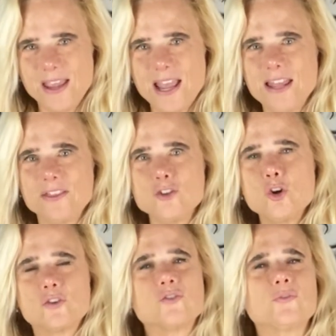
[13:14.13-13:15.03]
and
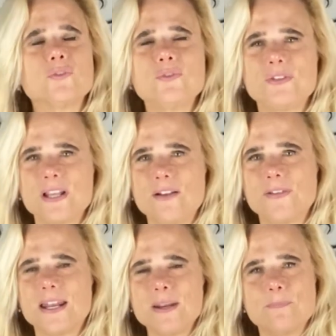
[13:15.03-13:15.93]
your true self,
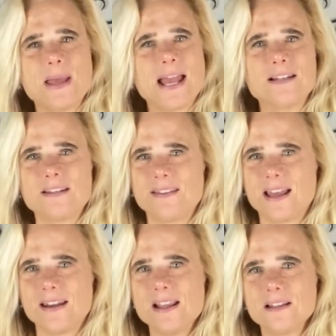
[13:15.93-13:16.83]
getting back to
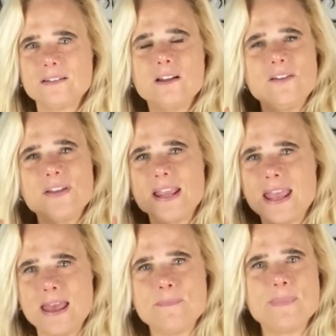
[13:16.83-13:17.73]
that loving
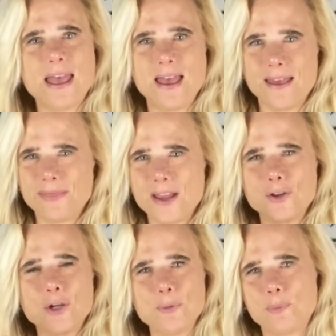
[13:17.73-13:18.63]
empath,
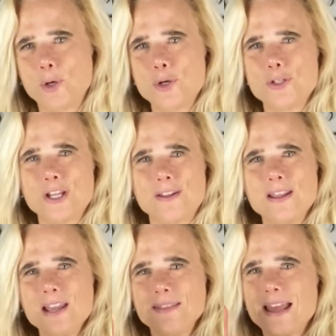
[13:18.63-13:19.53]
that good person,
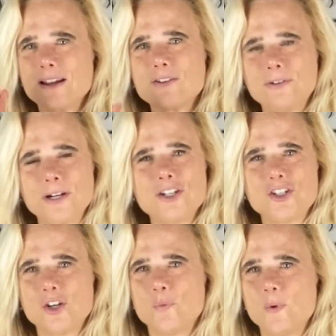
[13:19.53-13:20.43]
that
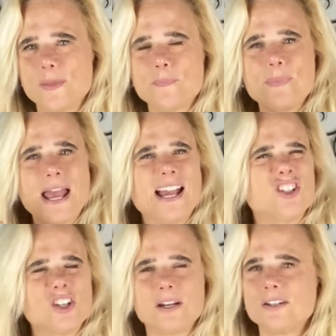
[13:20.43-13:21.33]
Christian with a
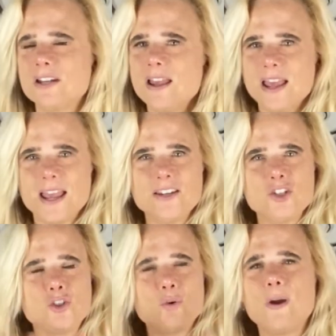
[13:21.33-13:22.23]
passion and
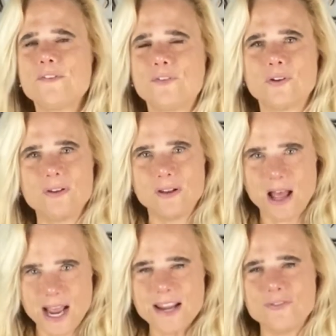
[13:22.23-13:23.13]
joy for
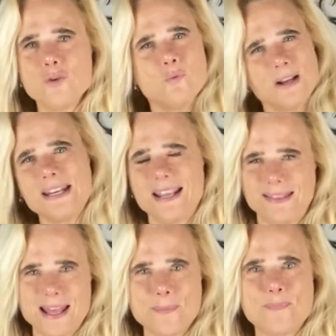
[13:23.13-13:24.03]
life. You want to
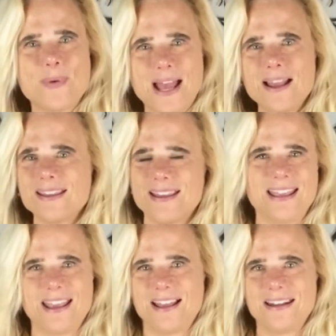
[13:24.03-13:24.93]
get that back
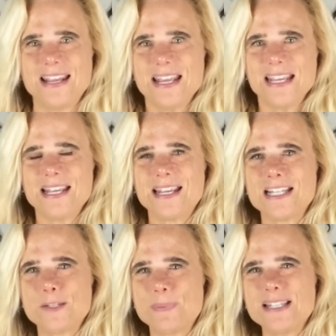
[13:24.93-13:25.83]
again.
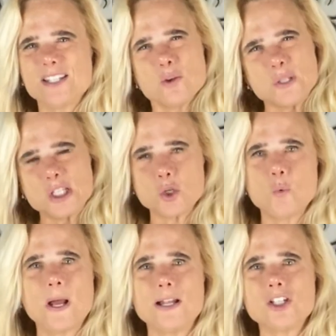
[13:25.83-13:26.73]
It's been so
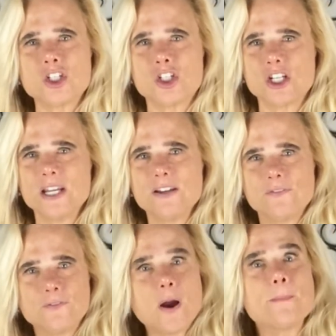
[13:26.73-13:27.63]
squelched
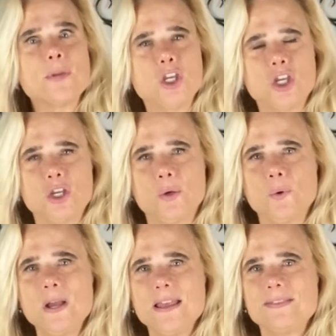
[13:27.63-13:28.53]
from
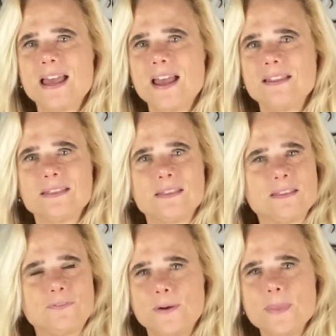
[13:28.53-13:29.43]
you, that
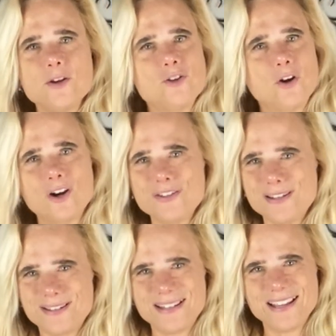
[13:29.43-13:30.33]
from the
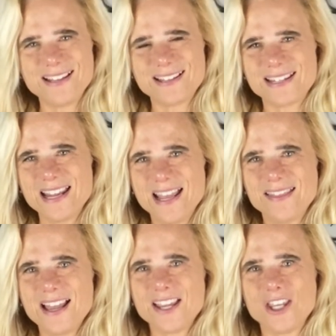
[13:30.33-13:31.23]
narcissist,
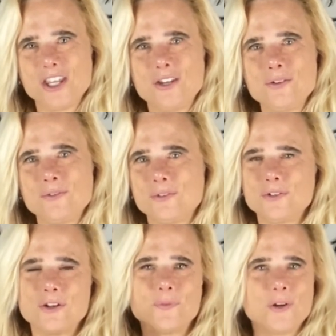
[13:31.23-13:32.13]
that you
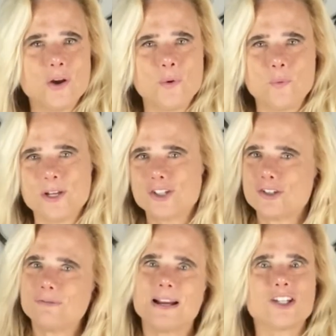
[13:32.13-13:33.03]
don't know which
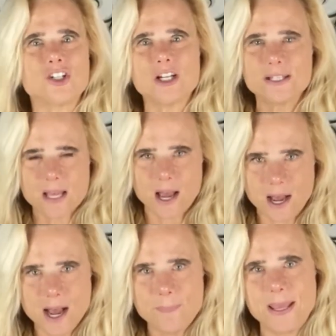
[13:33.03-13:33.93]
direction is
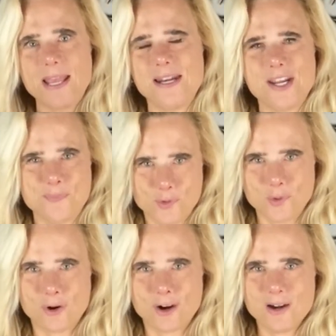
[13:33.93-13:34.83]
up
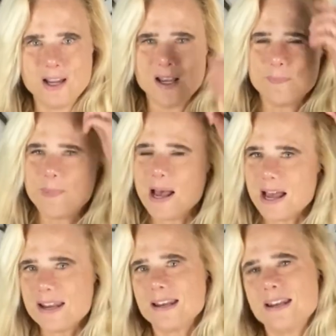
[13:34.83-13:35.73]
anymore.
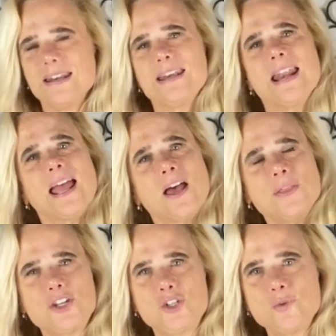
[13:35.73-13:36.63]
But now
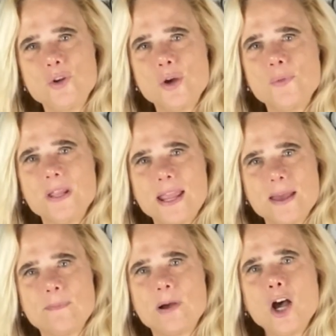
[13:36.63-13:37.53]
that you know the
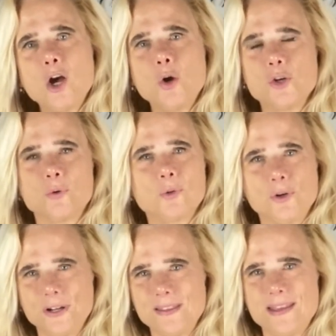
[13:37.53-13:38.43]
MO, you're
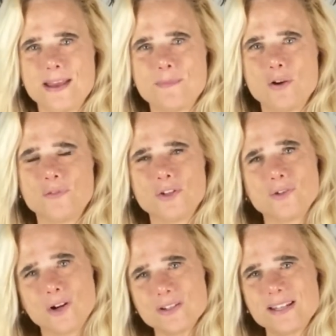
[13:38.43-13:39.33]
learning the MO of the
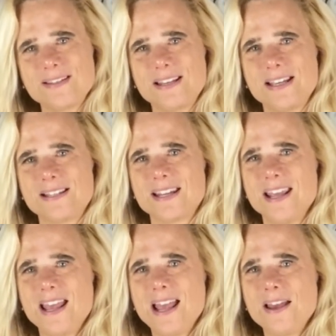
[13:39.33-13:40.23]
narcissist,
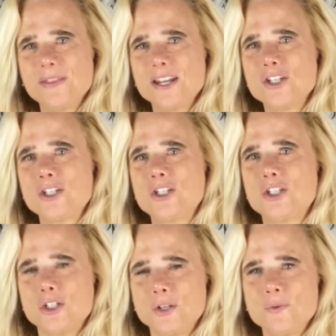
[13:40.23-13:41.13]
how they
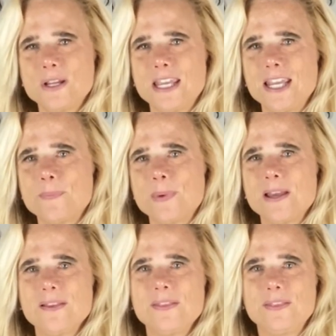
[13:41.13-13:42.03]
do keep
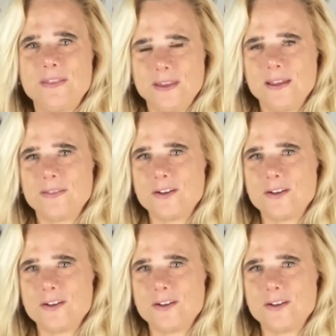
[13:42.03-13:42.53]
the